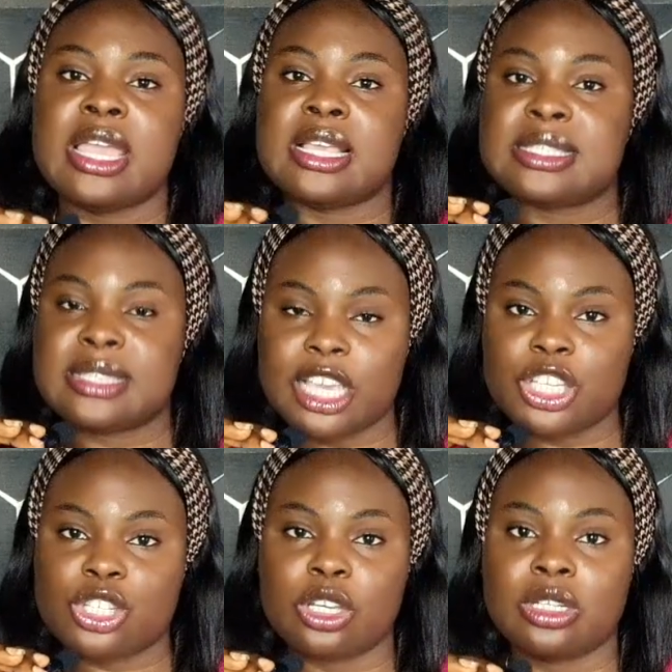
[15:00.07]
a
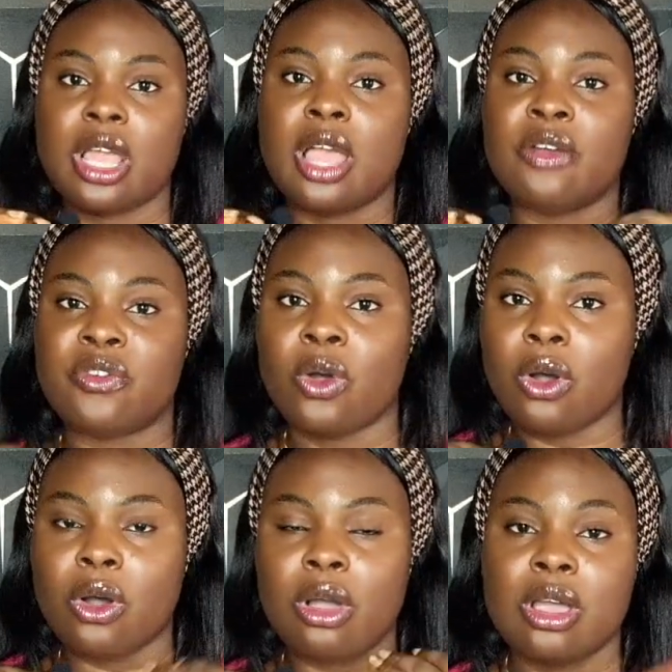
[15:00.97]
session
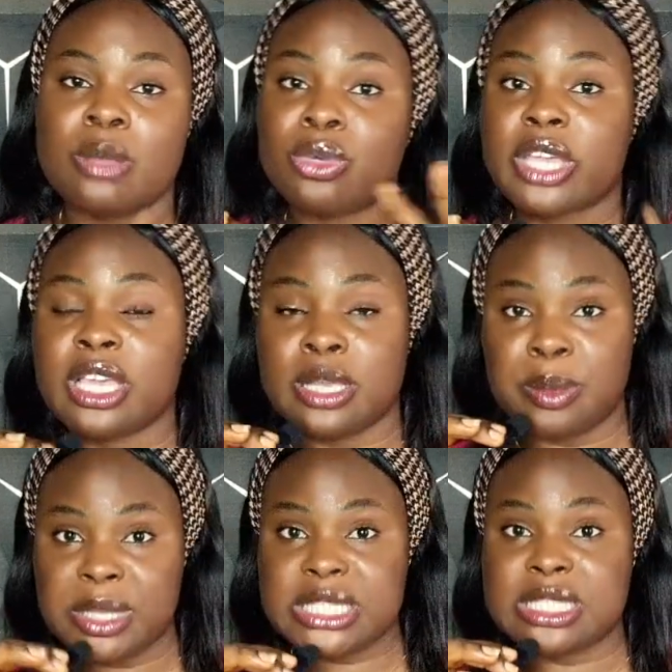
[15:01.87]
for
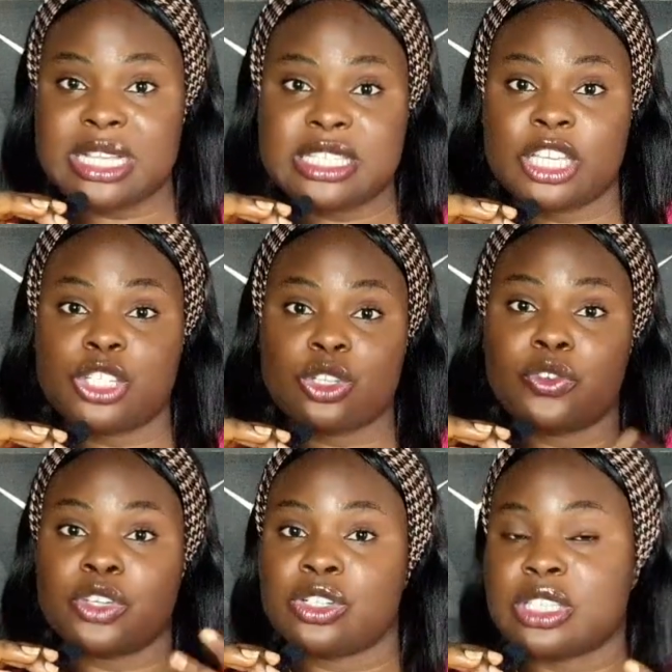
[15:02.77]
a personal section
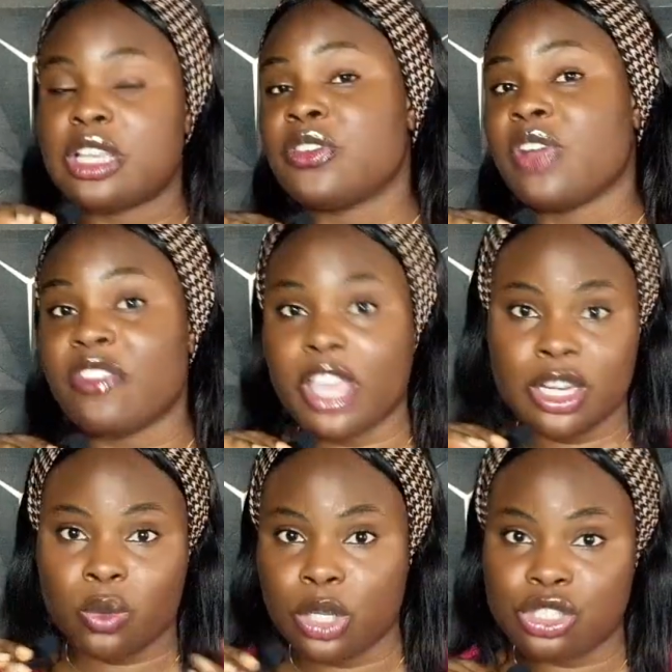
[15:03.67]
for yourself if you have
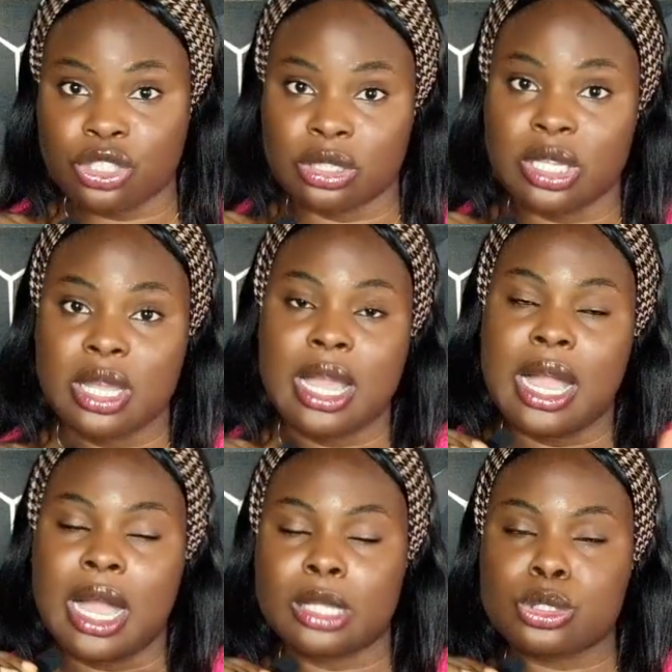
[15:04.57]
any question
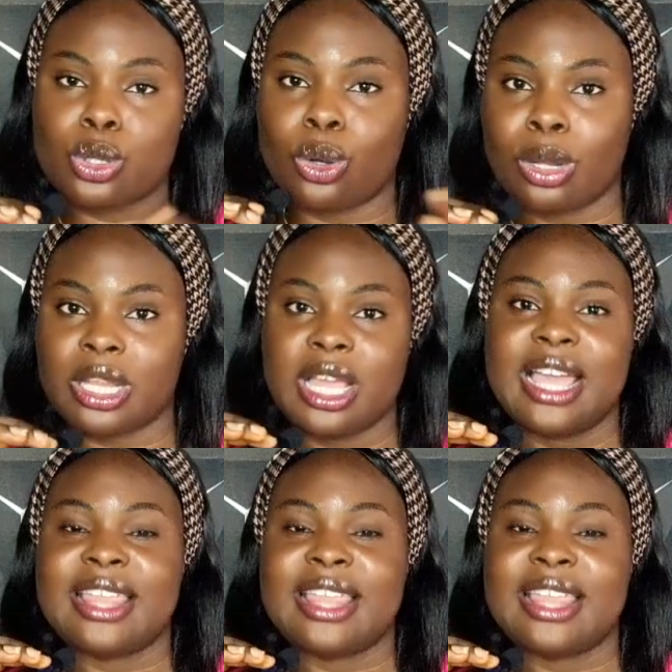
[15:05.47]
at all.